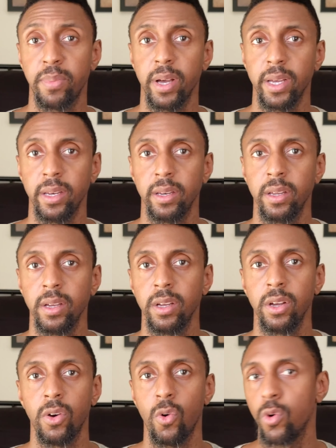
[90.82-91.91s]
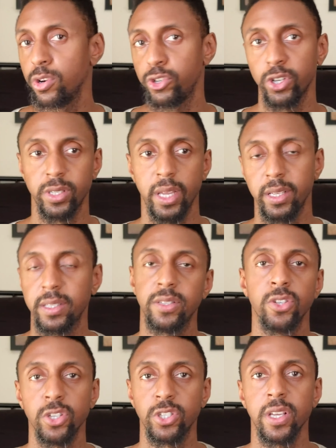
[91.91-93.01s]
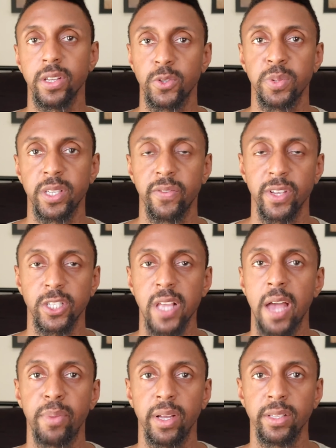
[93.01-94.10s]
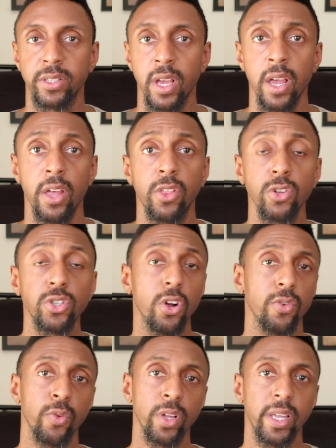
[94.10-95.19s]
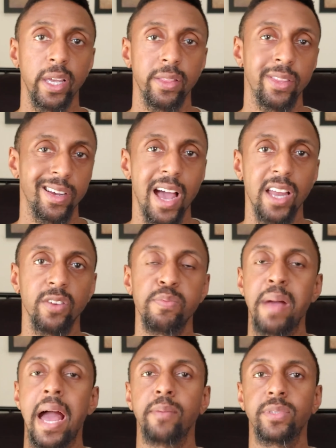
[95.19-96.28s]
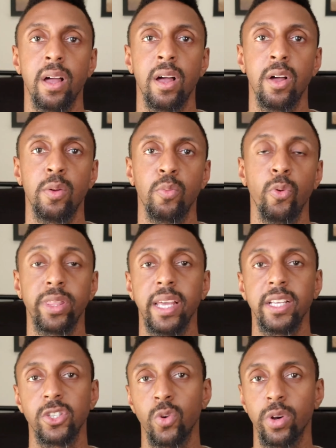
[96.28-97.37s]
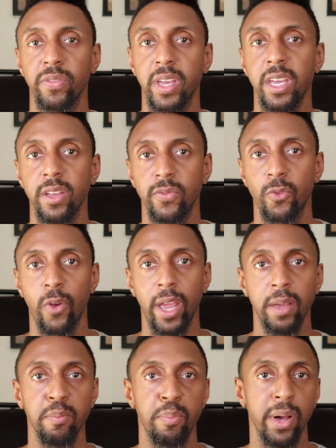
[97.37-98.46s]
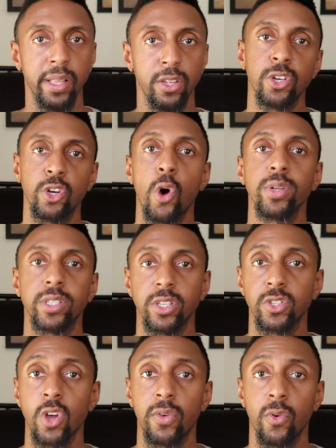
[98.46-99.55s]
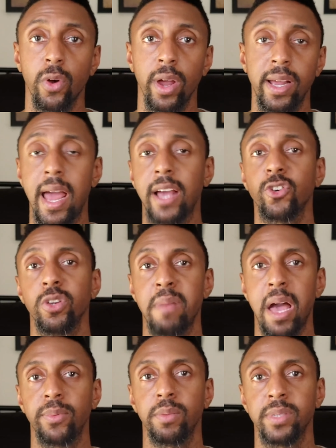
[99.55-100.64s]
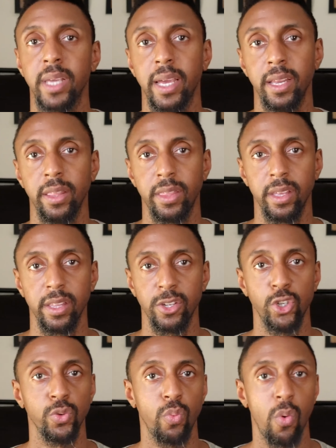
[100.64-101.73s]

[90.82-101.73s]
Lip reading: button, or just specific side buttons. Those aren't really, they're kind of mapped with a sort of key frame, but you can go into the software and actually map them to anything that you'd